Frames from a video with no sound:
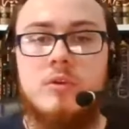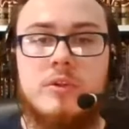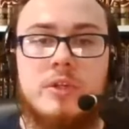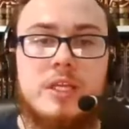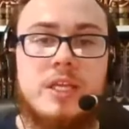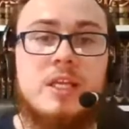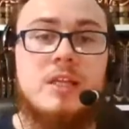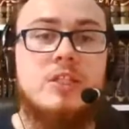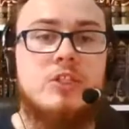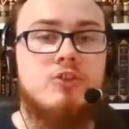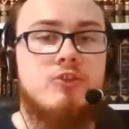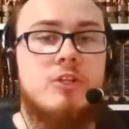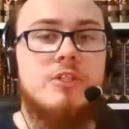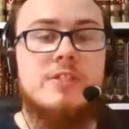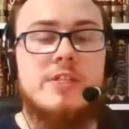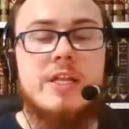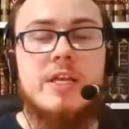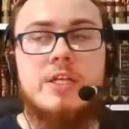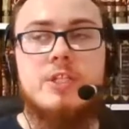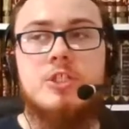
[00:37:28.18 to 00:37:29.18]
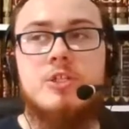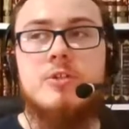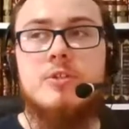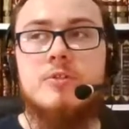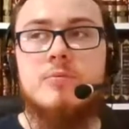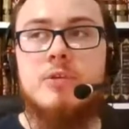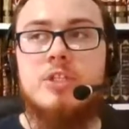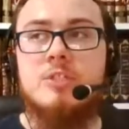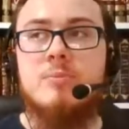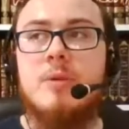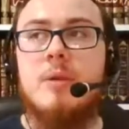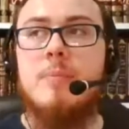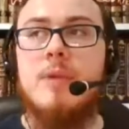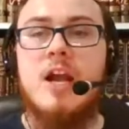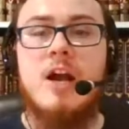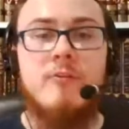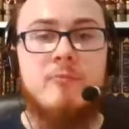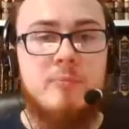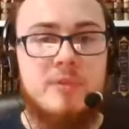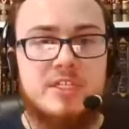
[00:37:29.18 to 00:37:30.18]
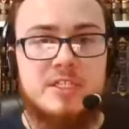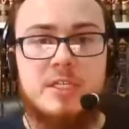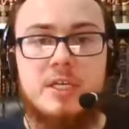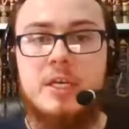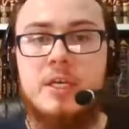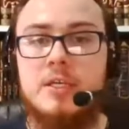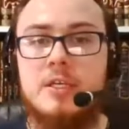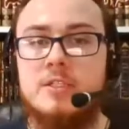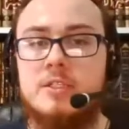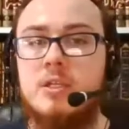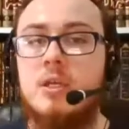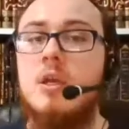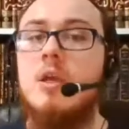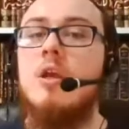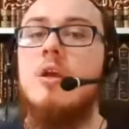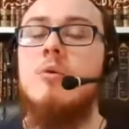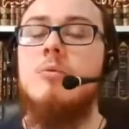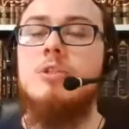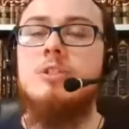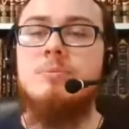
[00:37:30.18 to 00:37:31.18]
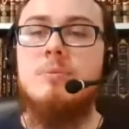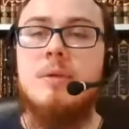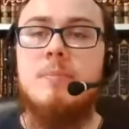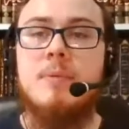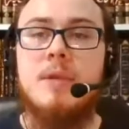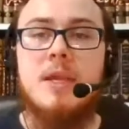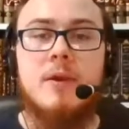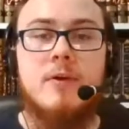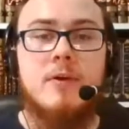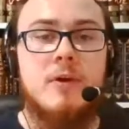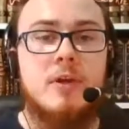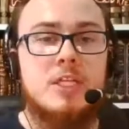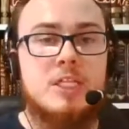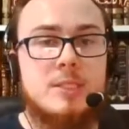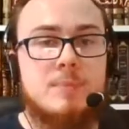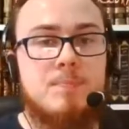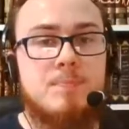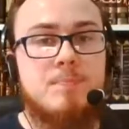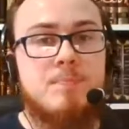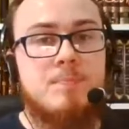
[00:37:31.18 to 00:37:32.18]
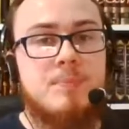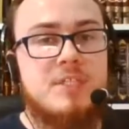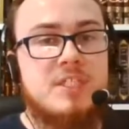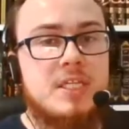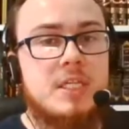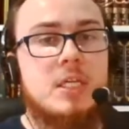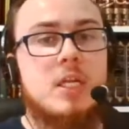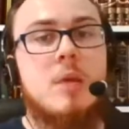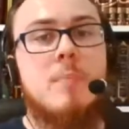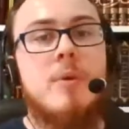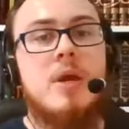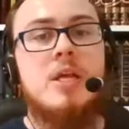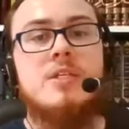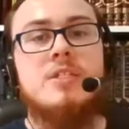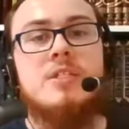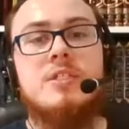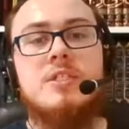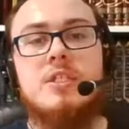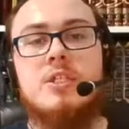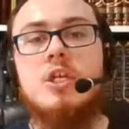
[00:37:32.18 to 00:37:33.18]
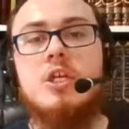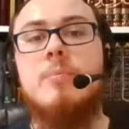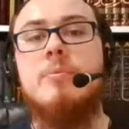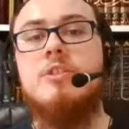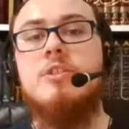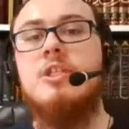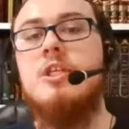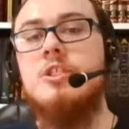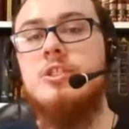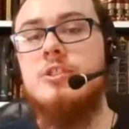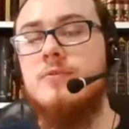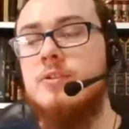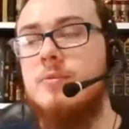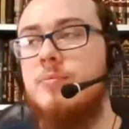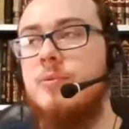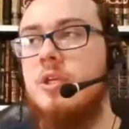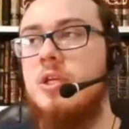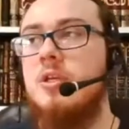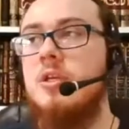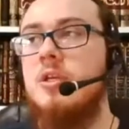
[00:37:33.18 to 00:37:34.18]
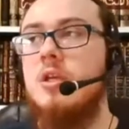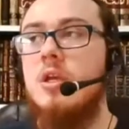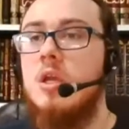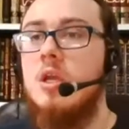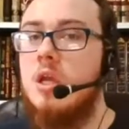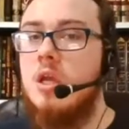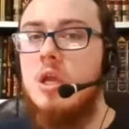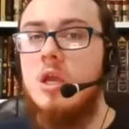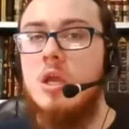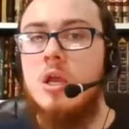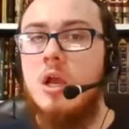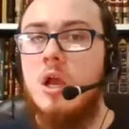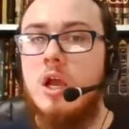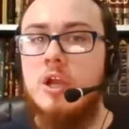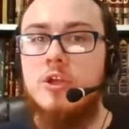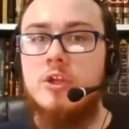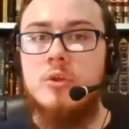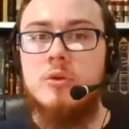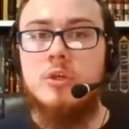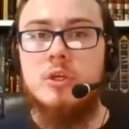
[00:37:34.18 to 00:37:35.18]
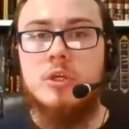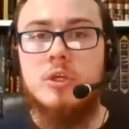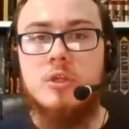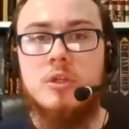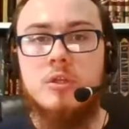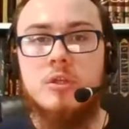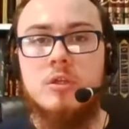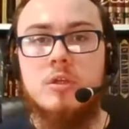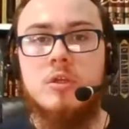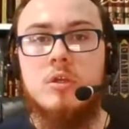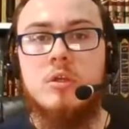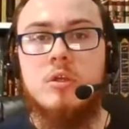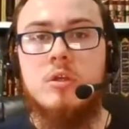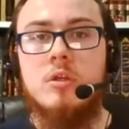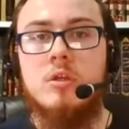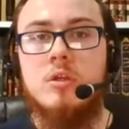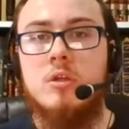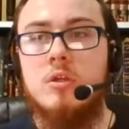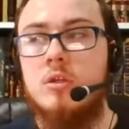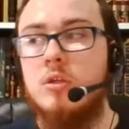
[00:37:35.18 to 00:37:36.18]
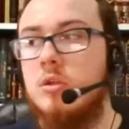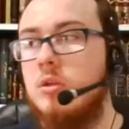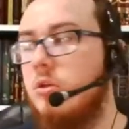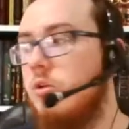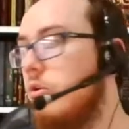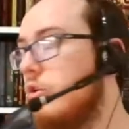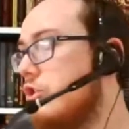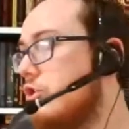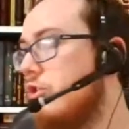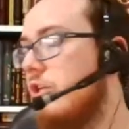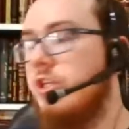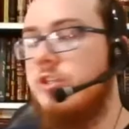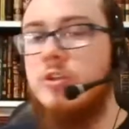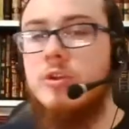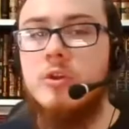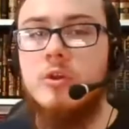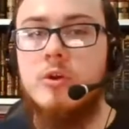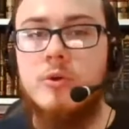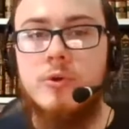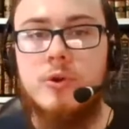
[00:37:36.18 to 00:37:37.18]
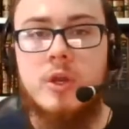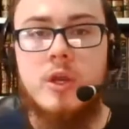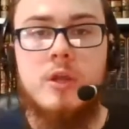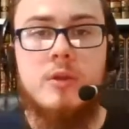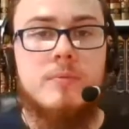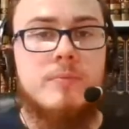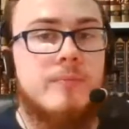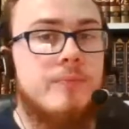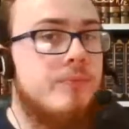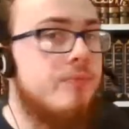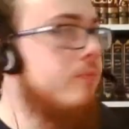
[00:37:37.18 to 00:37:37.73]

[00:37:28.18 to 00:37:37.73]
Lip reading: the English translations, which maybe have mistakes, which maybe are a particular person's interpretation of something, and you can go straight to the Quran.